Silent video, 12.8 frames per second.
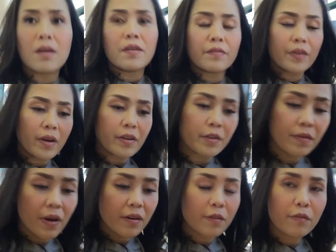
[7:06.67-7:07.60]

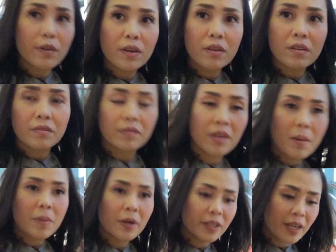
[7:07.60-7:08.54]
very few of
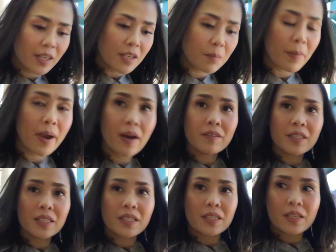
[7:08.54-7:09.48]
them are getting
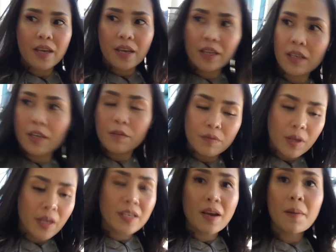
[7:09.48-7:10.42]
married, and if
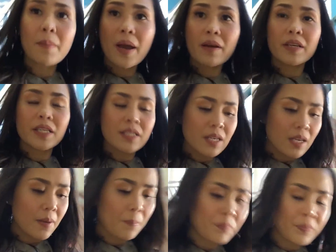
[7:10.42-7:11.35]
they get married
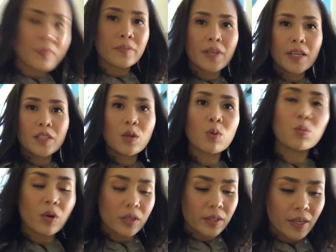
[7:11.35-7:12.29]
they don't
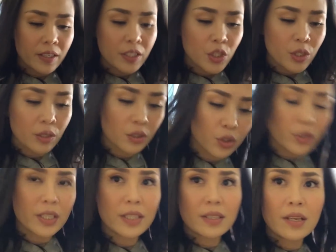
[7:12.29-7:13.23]
want any
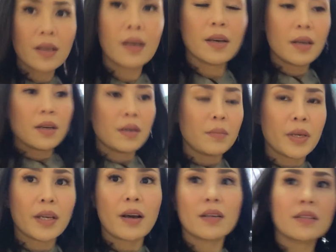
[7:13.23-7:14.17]
children
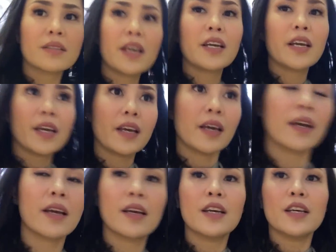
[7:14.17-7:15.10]
because they
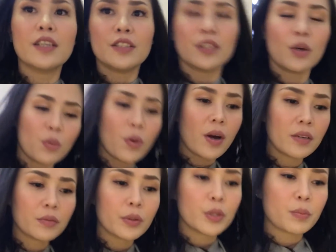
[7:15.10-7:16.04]
don't
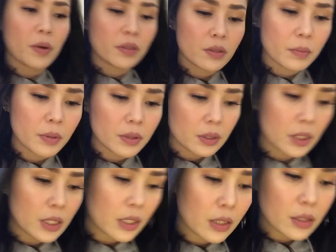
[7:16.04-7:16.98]
want
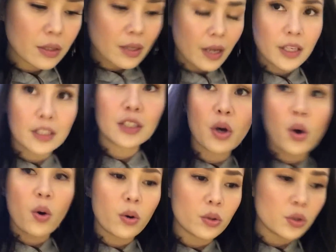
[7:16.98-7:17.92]
responsibilities, they
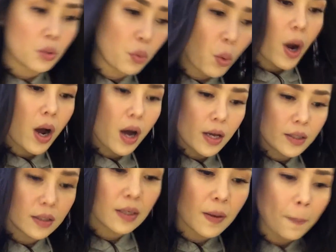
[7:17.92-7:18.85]
don't
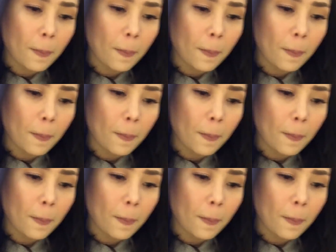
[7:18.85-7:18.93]
want